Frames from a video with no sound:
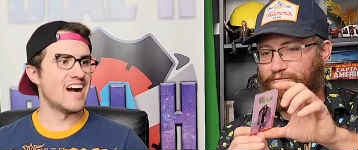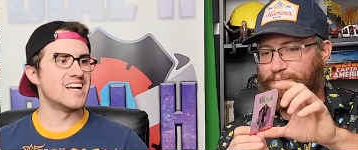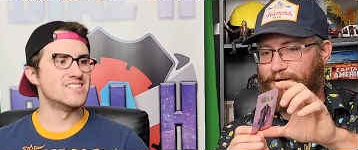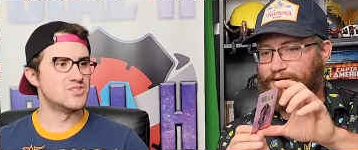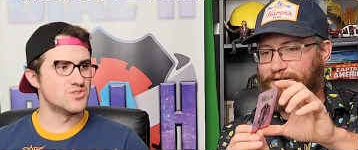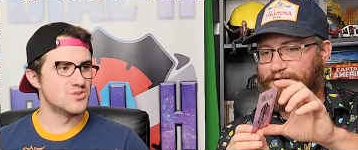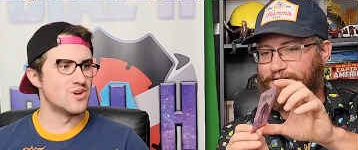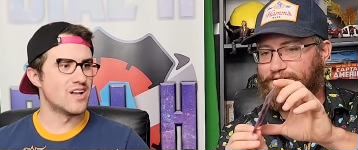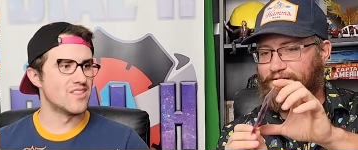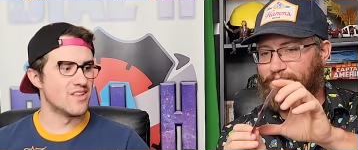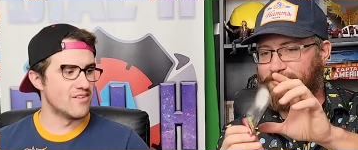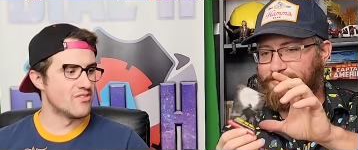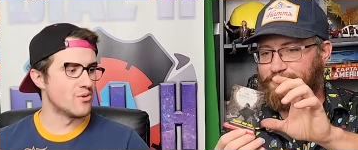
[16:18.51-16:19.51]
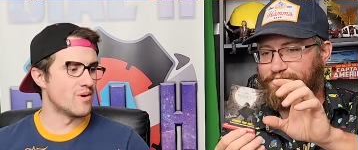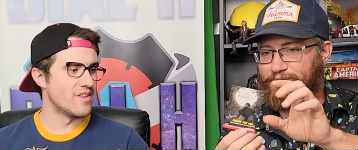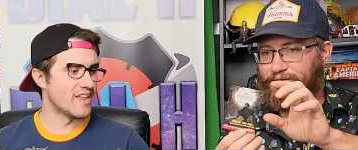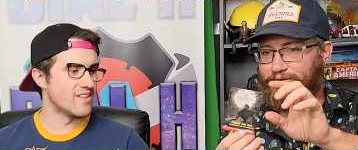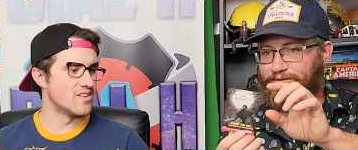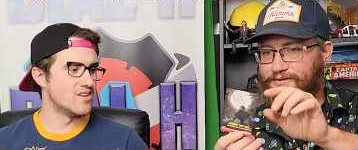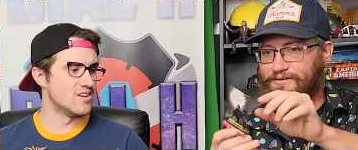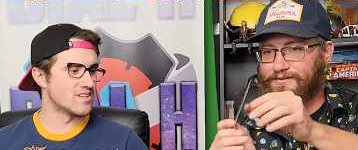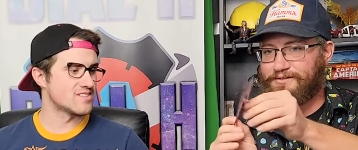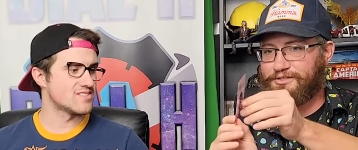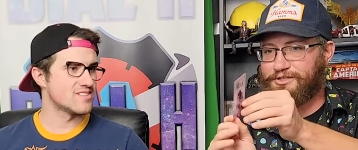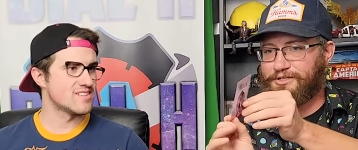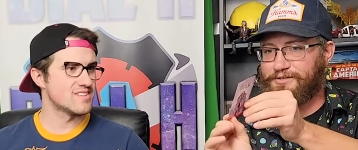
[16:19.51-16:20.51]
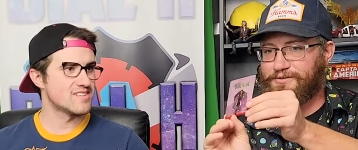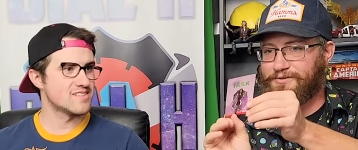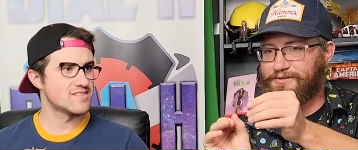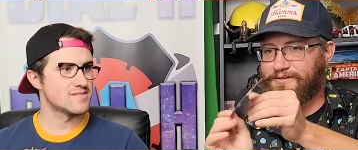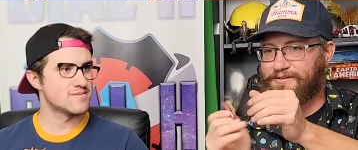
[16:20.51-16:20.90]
Speaker 1: uh, I by do, night. I love the way fall, that looks. She-Hulk.